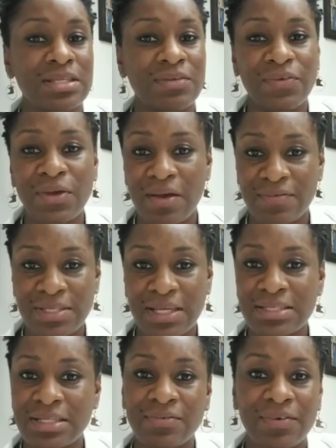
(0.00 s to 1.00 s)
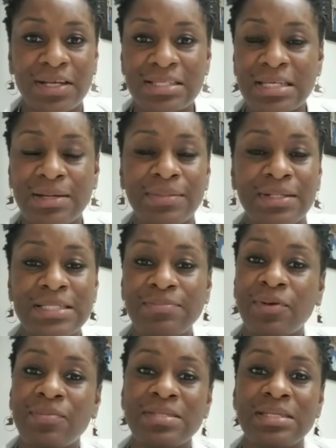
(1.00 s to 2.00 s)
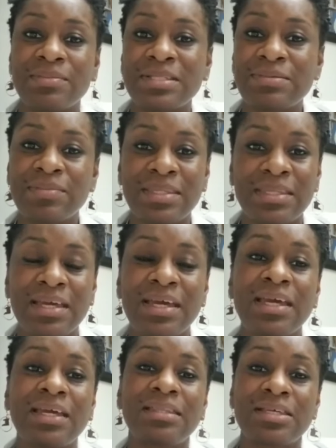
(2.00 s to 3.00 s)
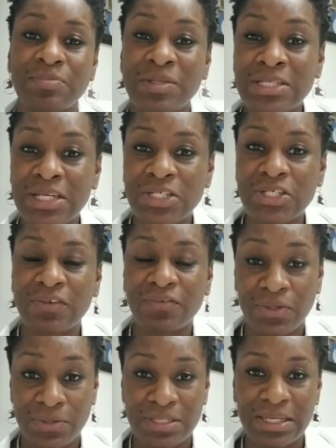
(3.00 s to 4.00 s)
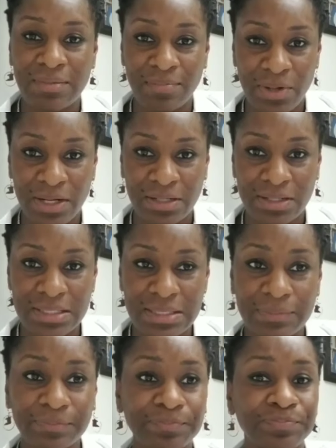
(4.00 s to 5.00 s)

And if you have sex at the right time and the sperm is able to meet the egg, there's potential for you to get pregnant.